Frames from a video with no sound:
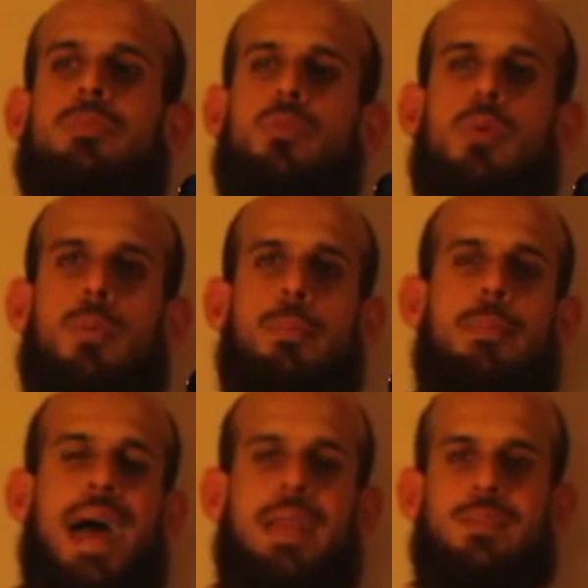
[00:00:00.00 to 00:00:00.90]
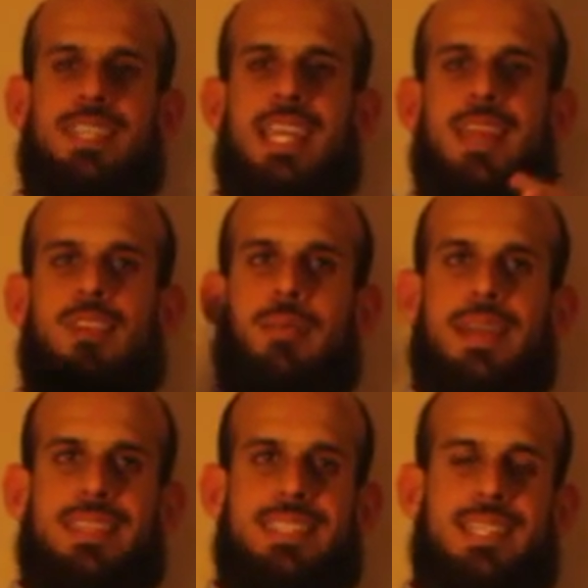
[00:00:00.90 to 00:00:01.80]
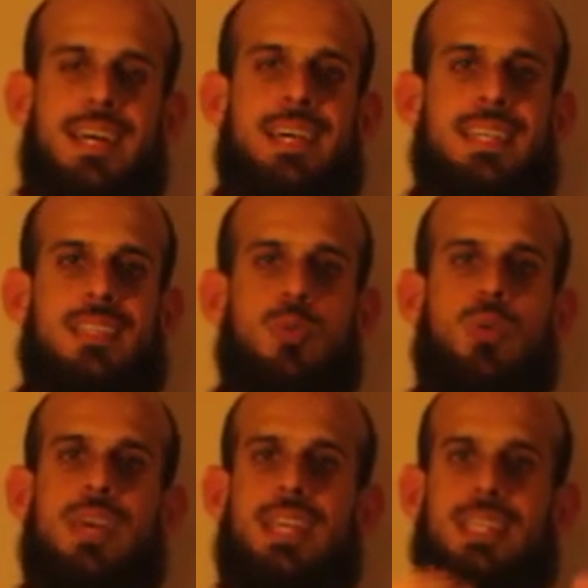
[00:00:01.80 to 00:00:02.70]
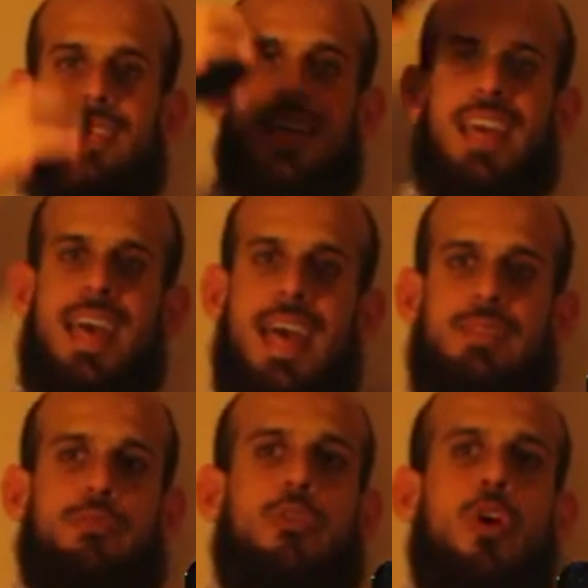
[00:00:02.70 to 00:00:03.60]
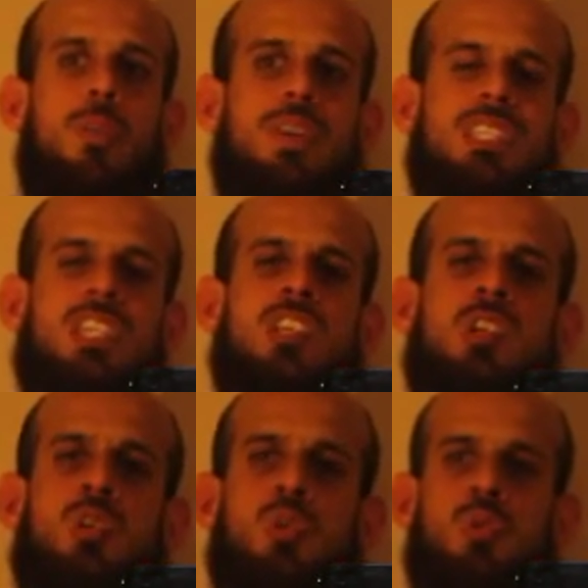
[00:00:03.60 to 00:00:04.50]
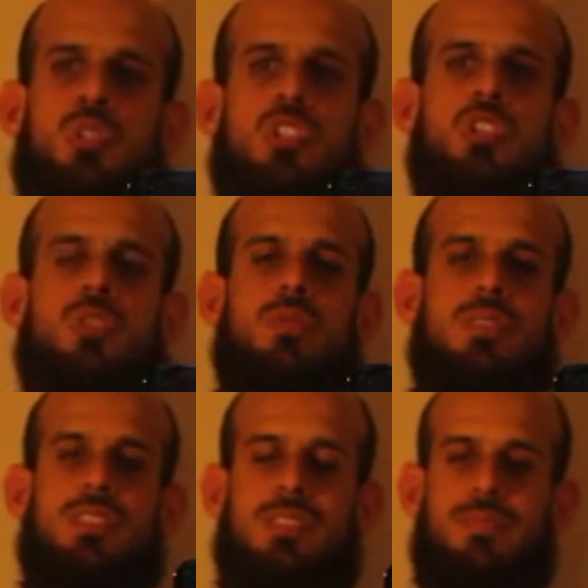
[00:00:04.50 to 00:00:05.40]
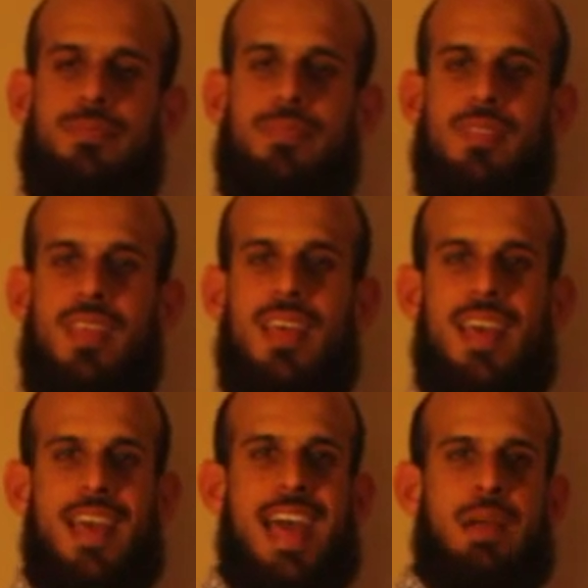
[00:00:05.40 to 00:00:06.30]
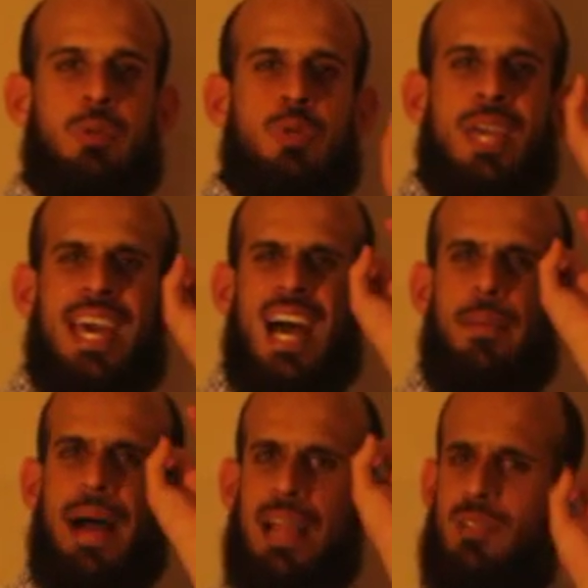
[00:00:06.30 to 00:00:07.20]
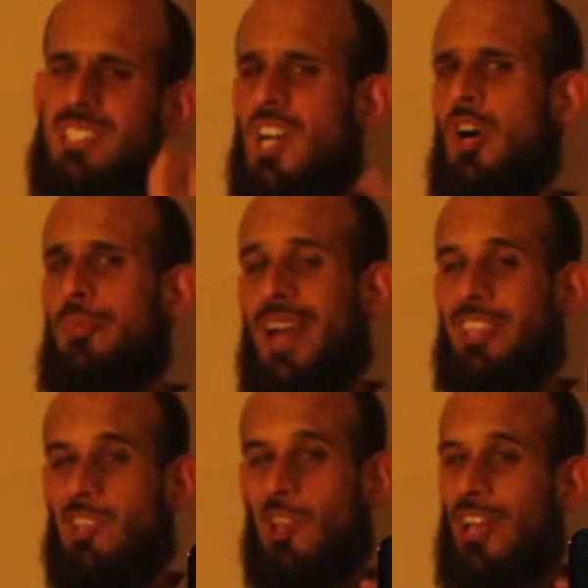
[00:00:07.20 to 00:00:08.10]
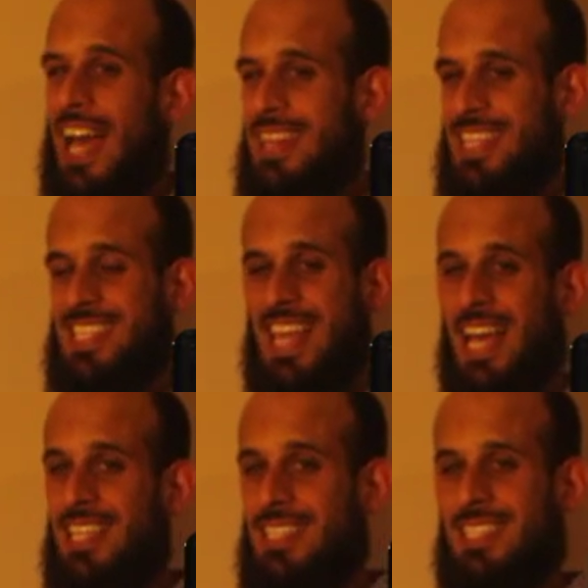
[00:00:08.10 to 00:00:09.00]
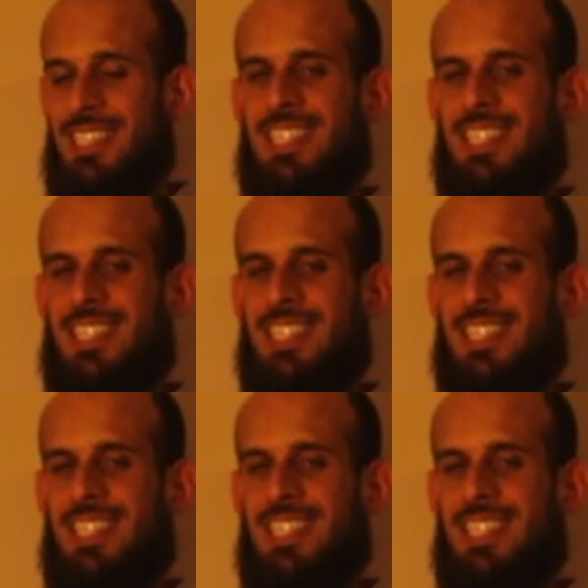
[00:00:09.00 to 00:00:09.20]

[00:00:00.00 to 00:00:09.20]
were battered together by the sun and the wind and formed these huge dunes. And when you get a microscope and you look at the sand,